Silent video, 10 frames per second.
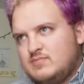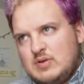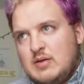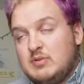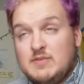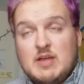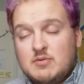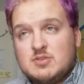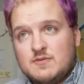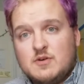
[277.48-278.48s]
believe that
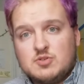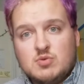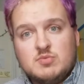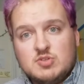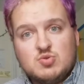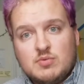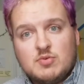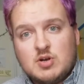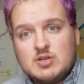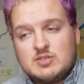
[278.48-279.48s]
was the first woman to swim
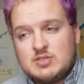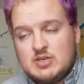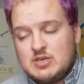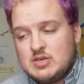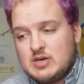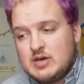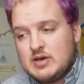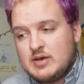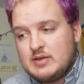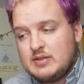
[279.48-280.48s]
across the
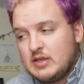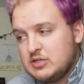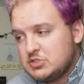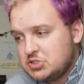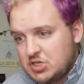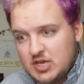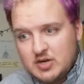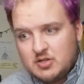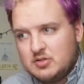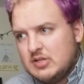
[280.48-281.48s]
English
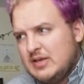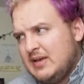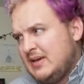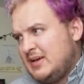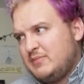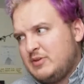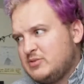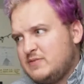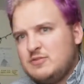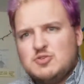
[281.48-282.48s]
Channel. There was
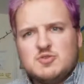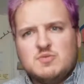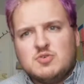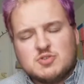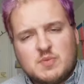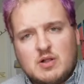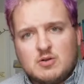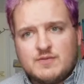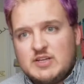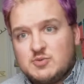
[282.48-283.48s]
a few more smaller
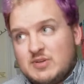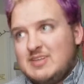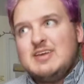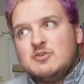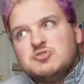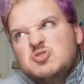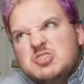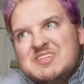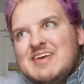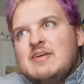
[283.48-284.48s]
events where you
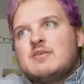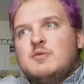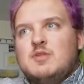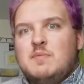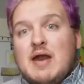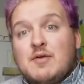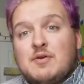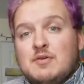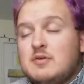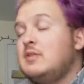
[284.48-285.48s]
just hear them in the
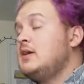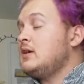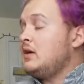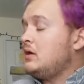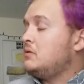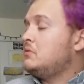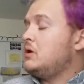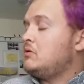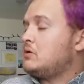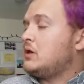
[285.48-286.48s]
background, and you're like, oh,
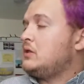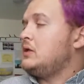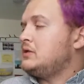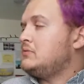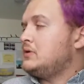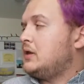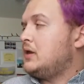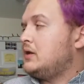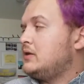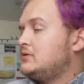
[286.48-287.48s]
okay, that's what
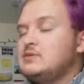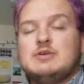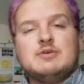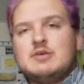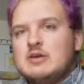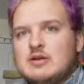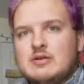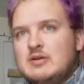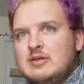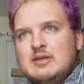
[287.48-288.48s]
day it is. You
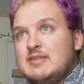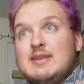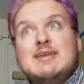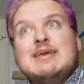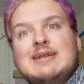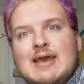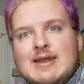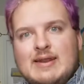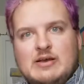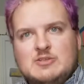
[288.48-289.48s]
hear like the D-Day
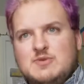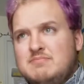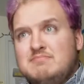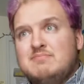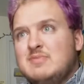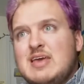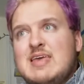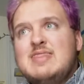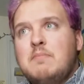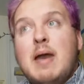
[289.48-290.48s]
announcement
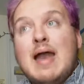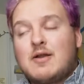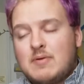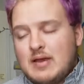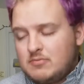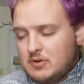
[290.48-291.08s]
in the background.